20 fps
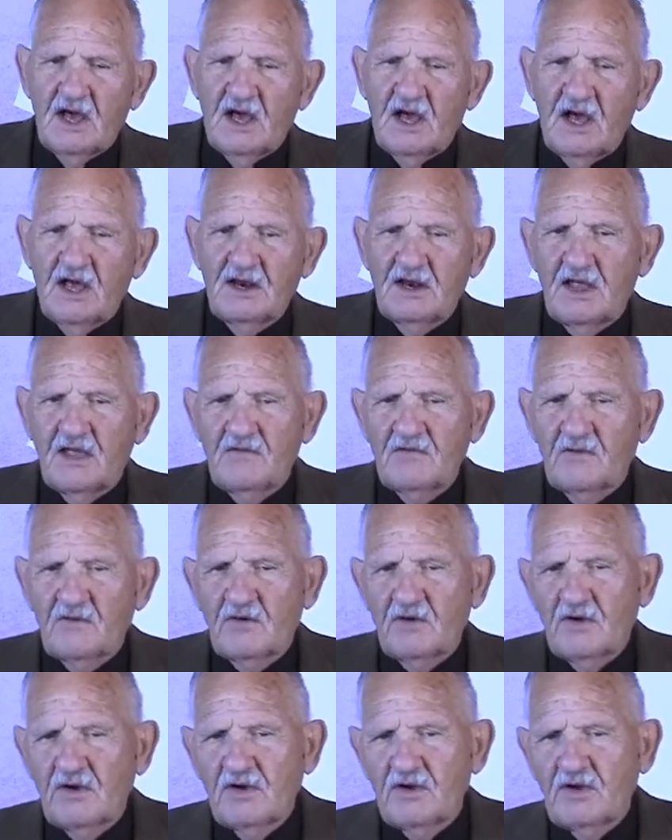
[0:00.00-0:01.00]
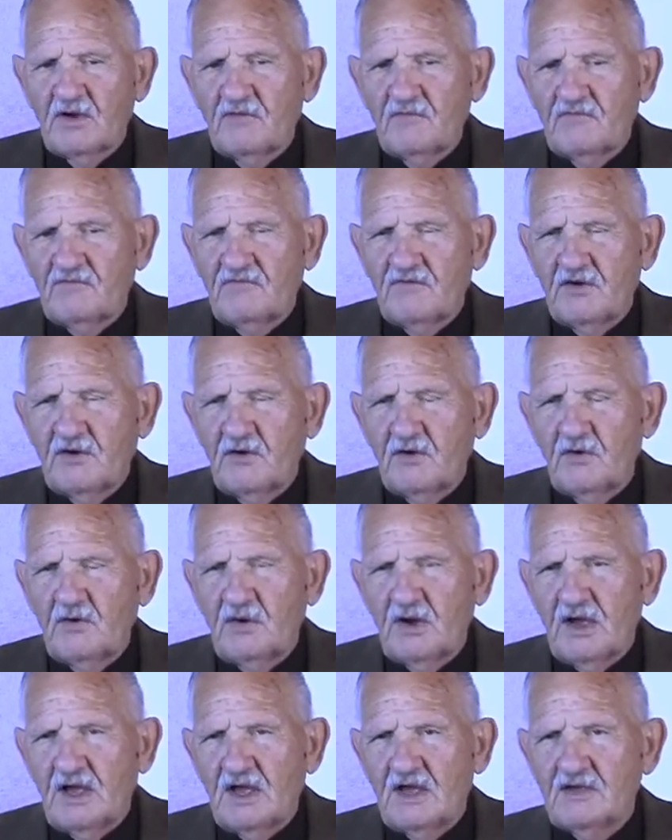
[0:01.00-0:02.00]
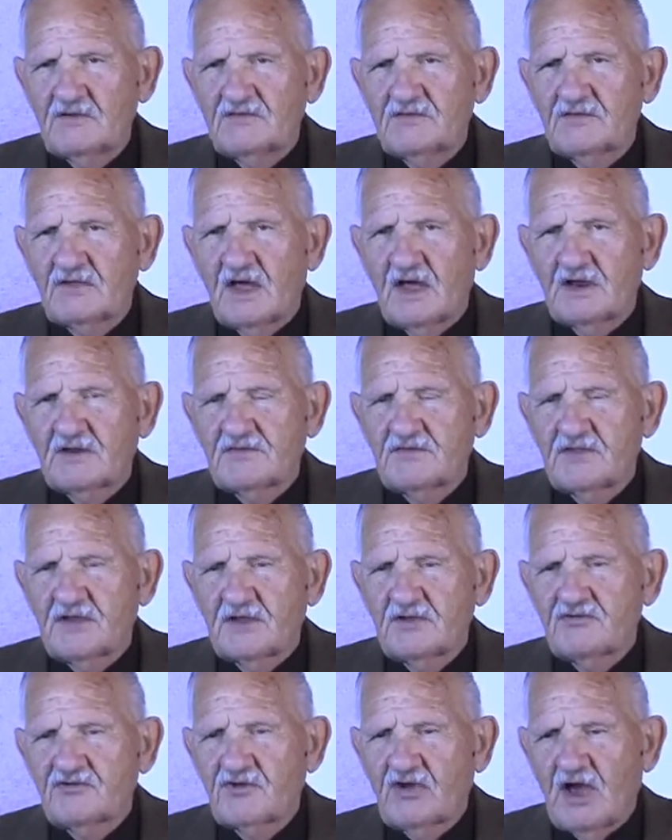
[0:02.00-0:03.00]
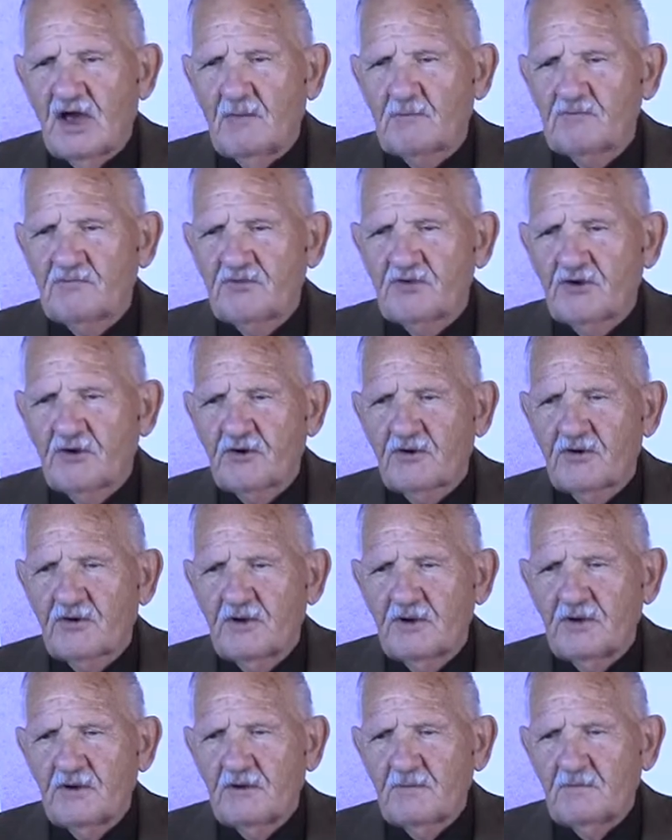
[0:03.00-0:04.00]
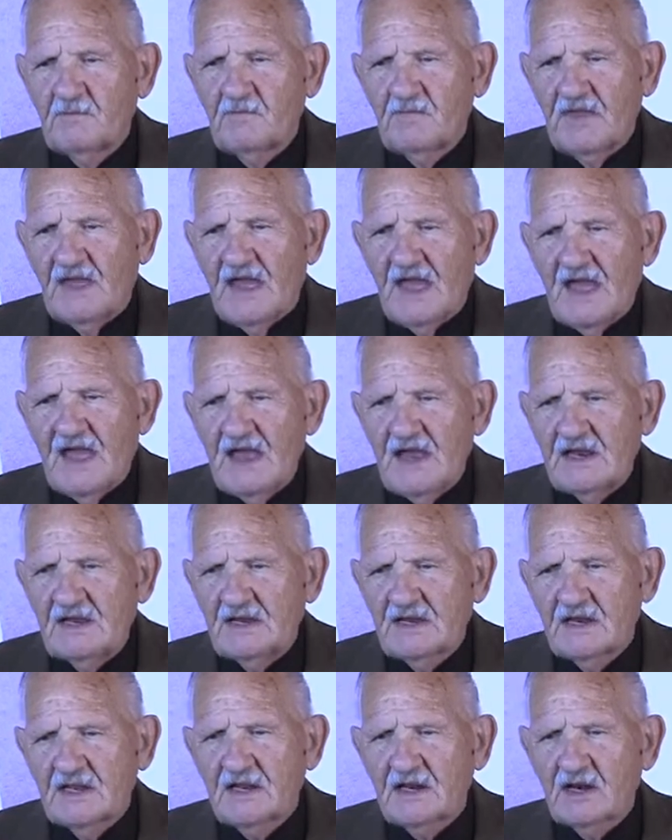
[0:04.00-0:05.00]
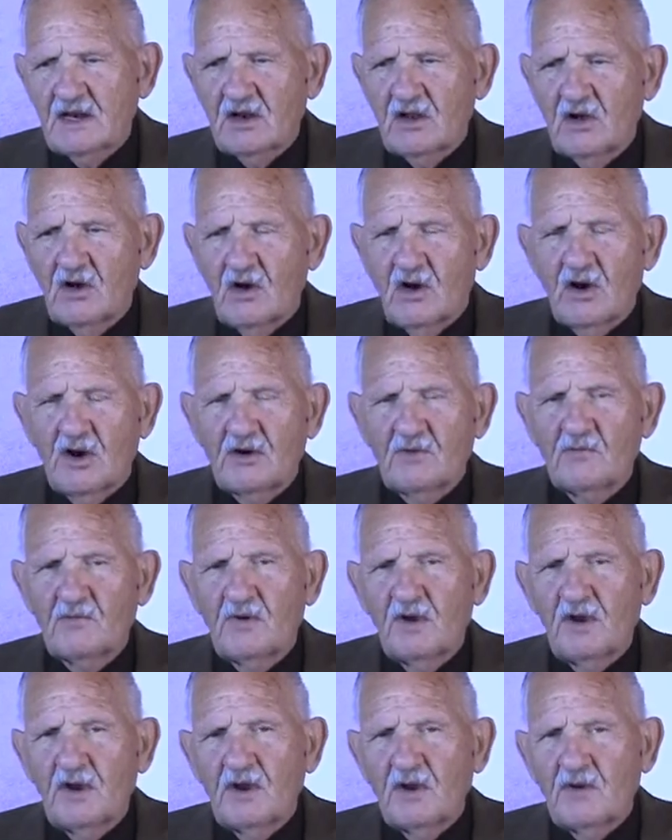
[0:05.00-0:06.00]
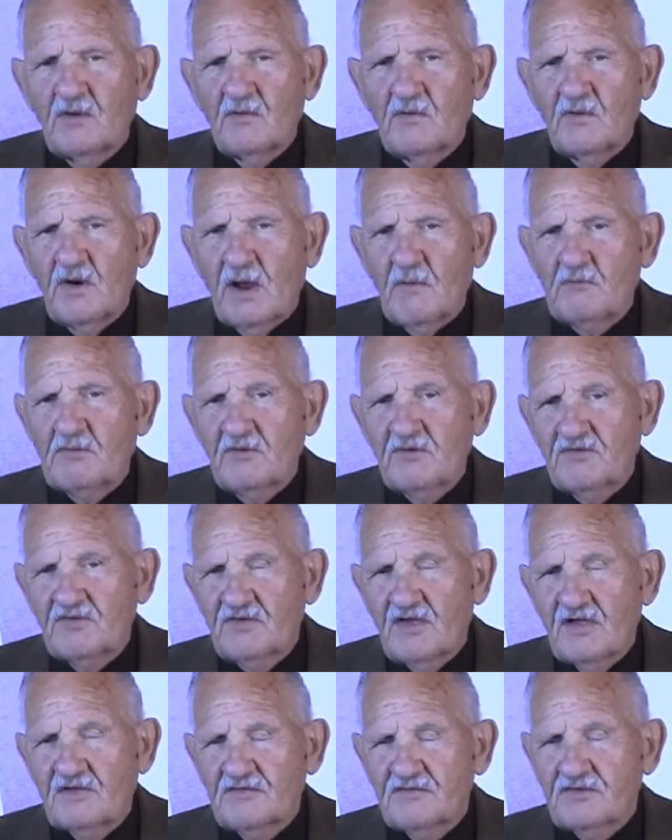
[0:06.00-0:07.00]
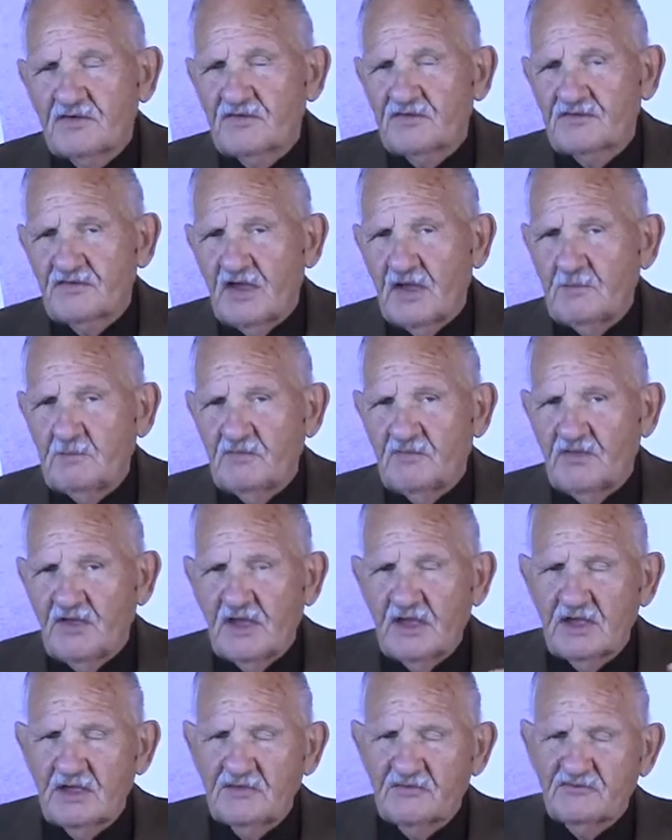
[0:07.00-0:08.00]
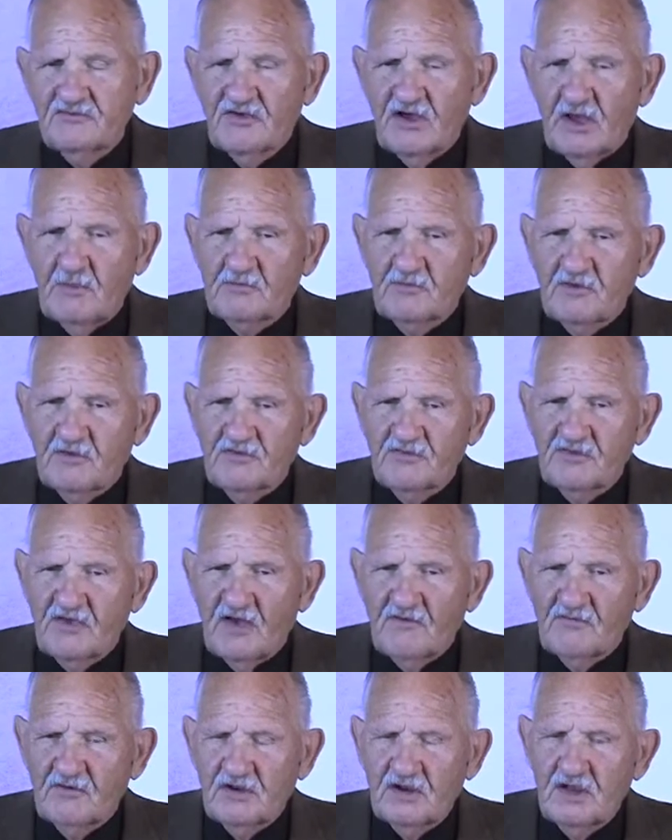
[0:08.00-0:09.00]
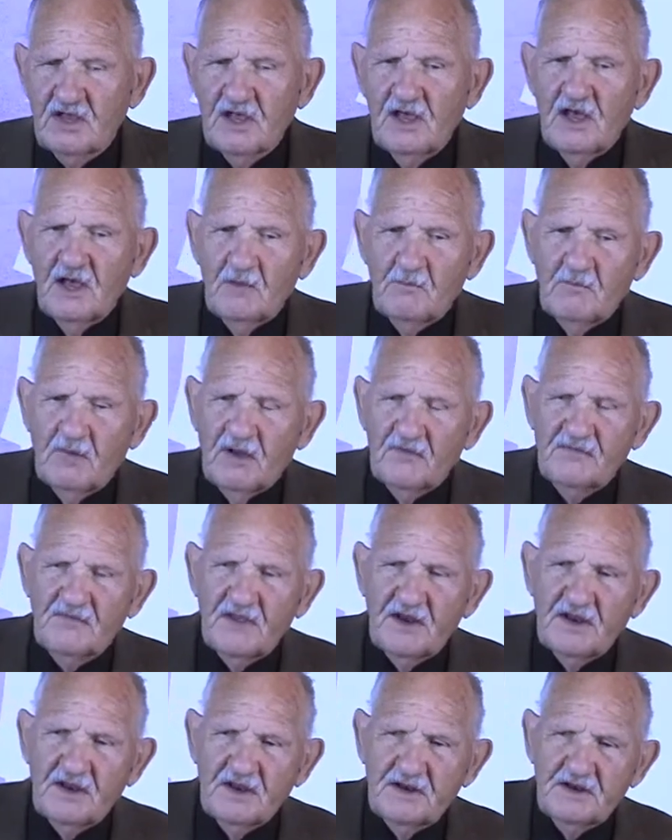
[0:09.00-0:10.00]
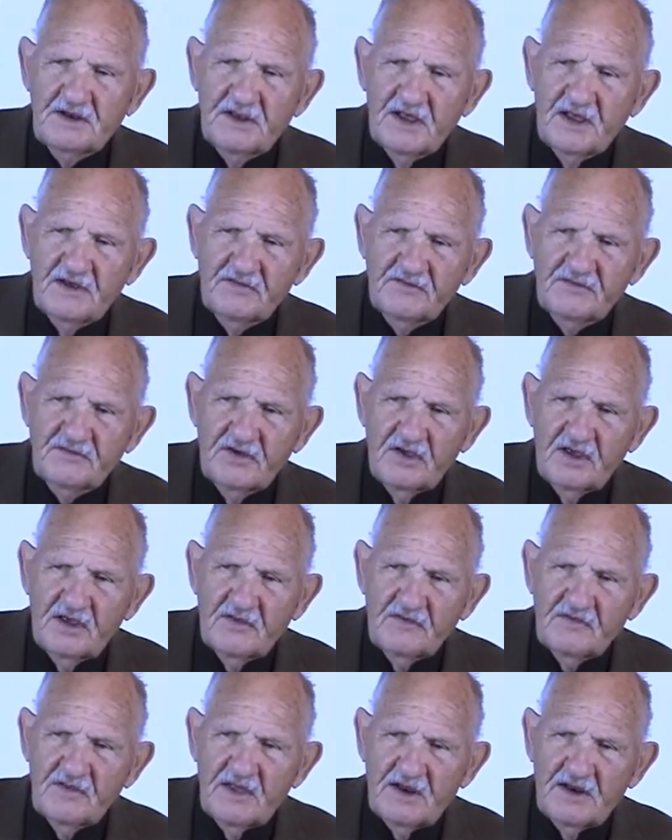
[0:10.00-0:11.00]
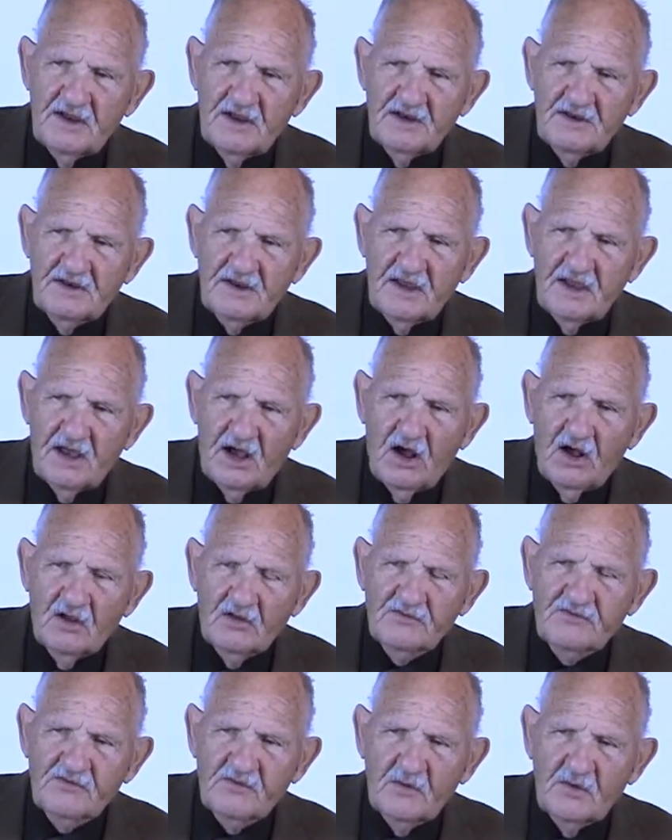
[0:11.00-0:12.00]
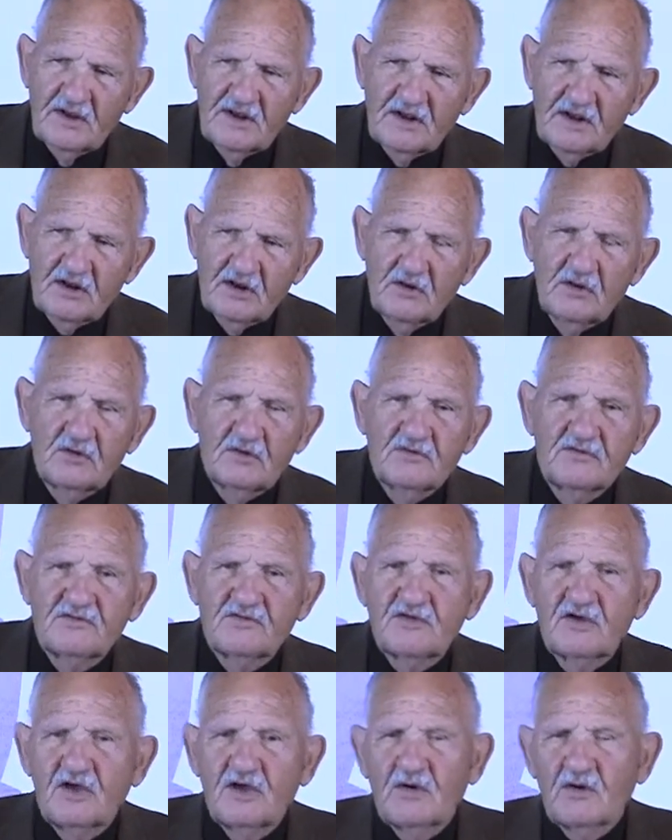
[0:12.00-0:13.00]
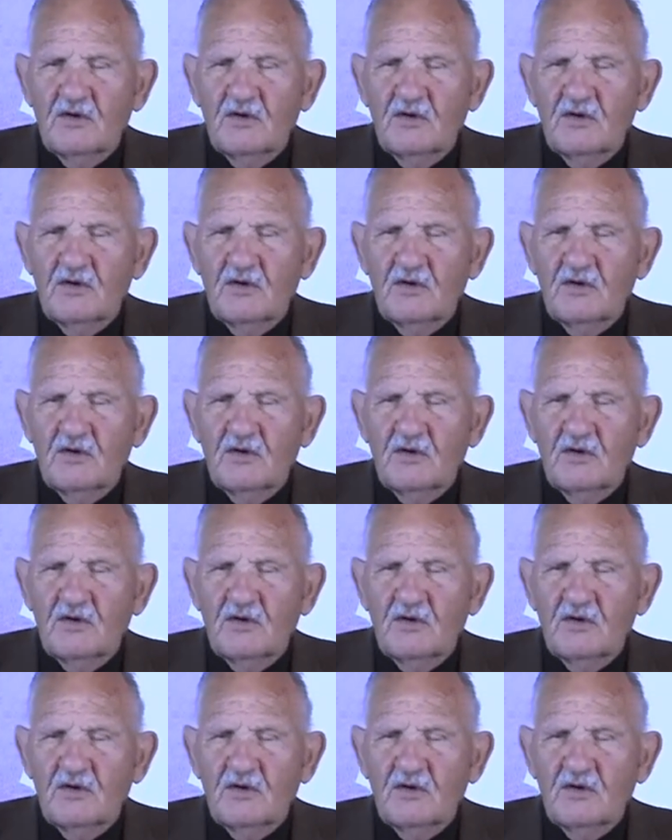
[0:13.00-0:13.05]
Another view is that the chapter 8 little horn represents the same thing as chapter 7, but that it also includes